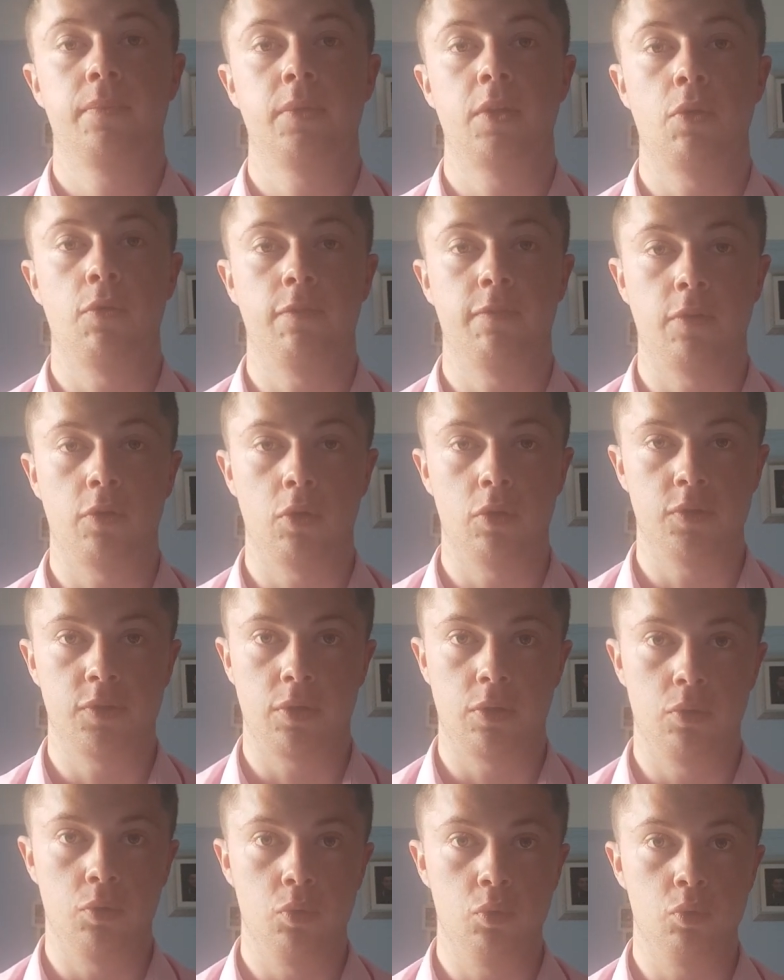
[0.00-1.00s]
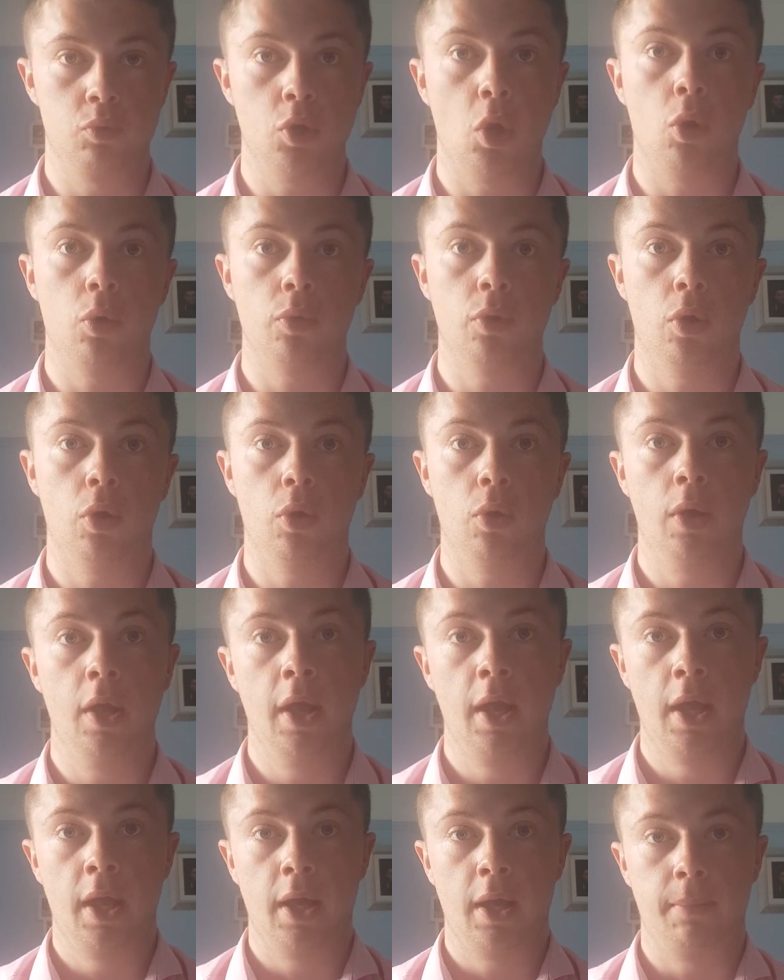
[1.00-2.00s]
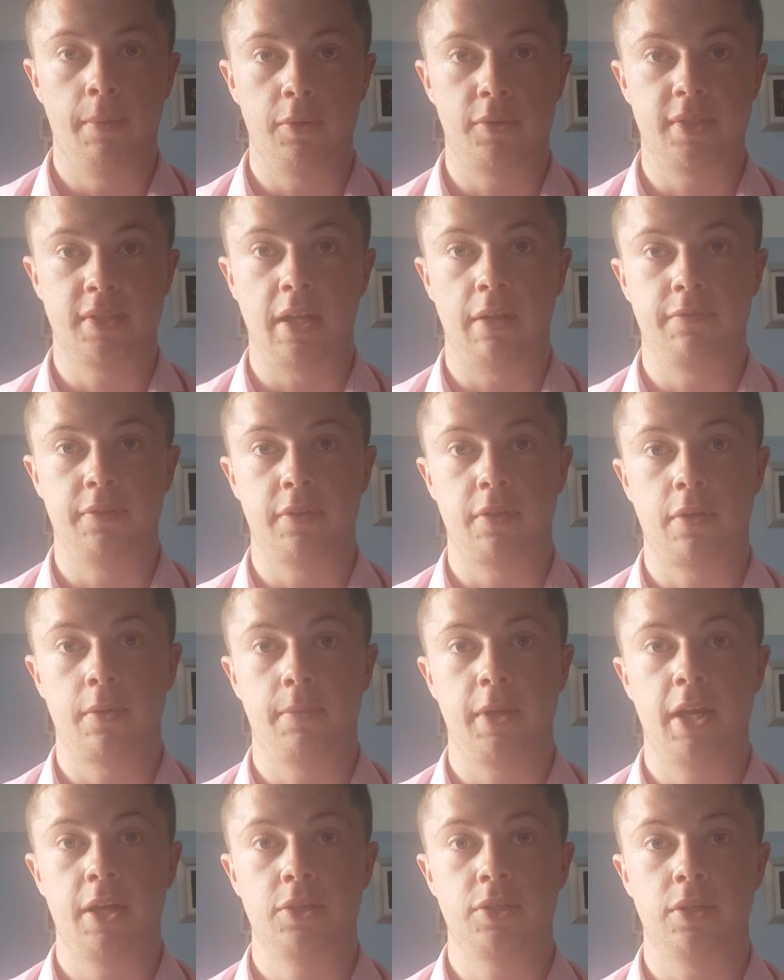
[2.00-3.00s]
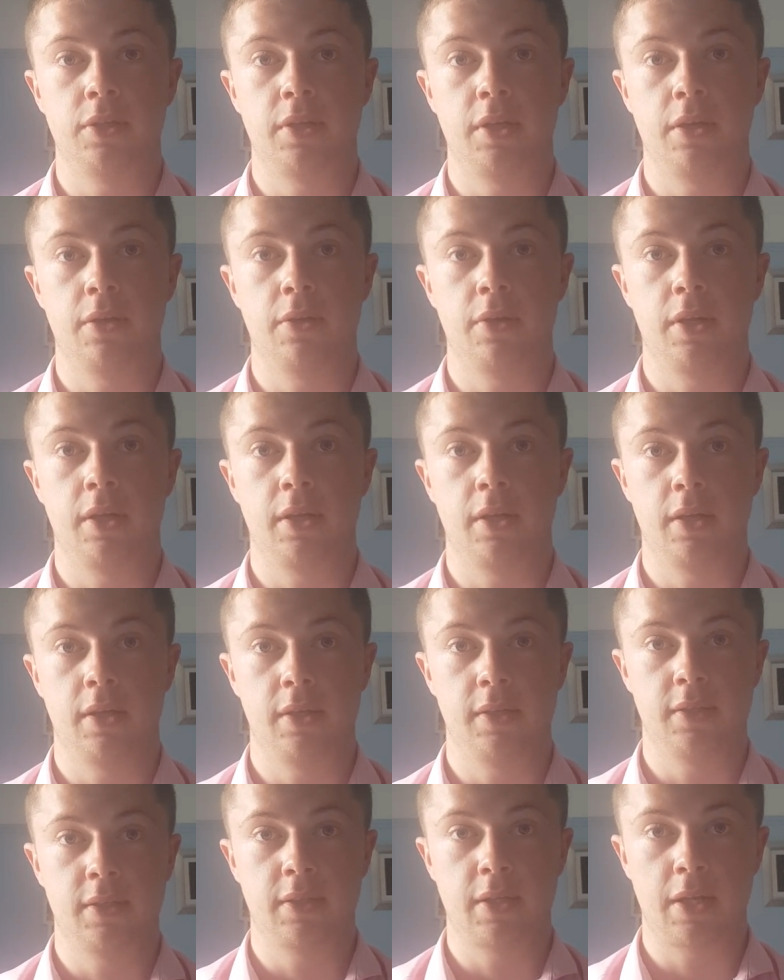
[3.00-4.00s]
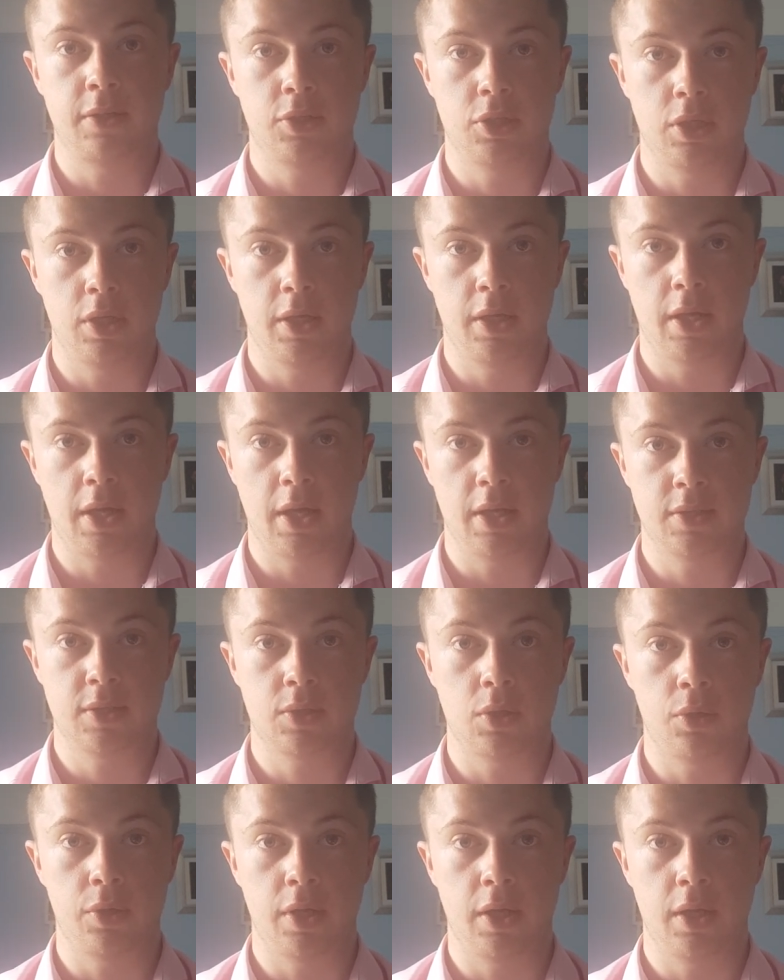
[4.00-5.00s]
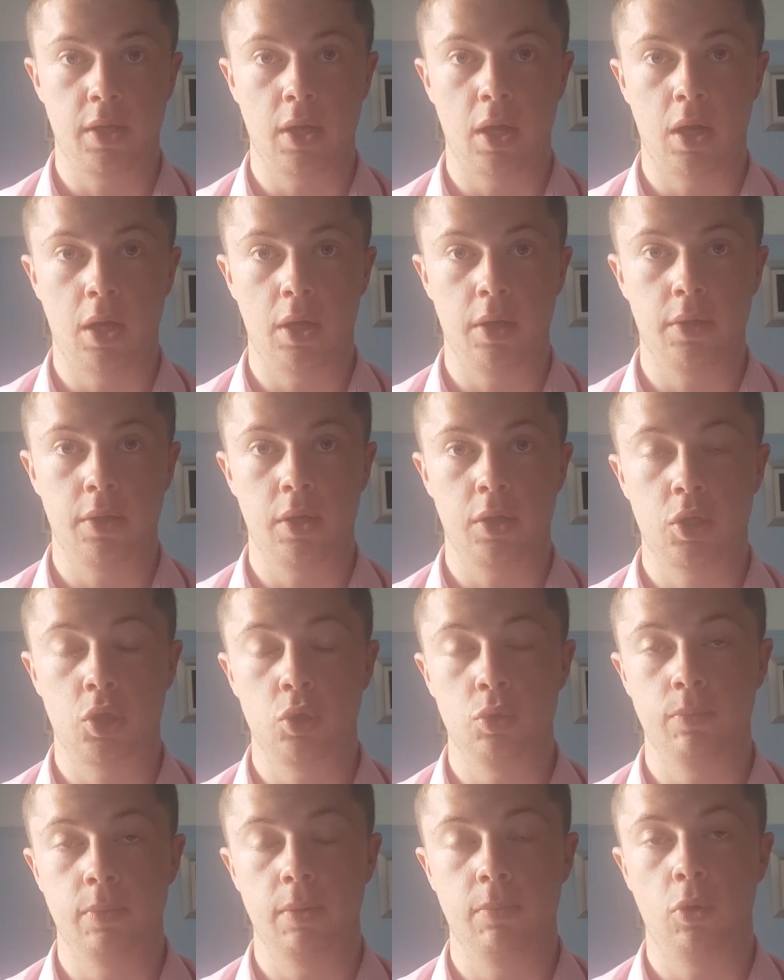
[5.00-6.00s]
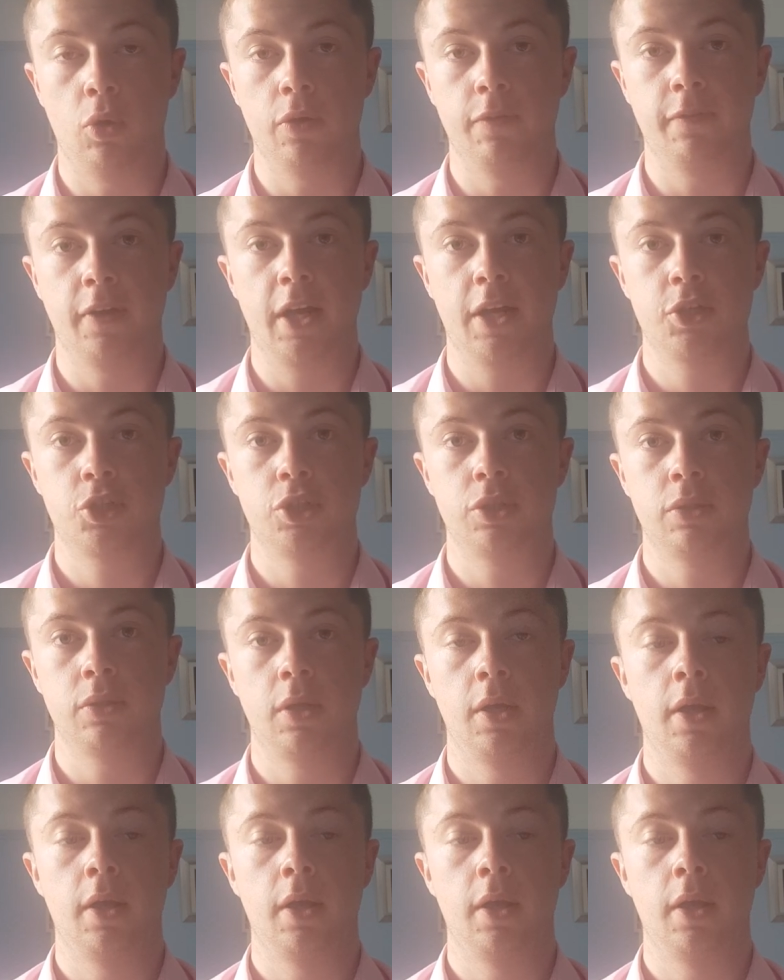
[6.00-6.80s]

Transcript: Now, for those of you who don't know about the self-determination theory, it is essentially a study on human motivation,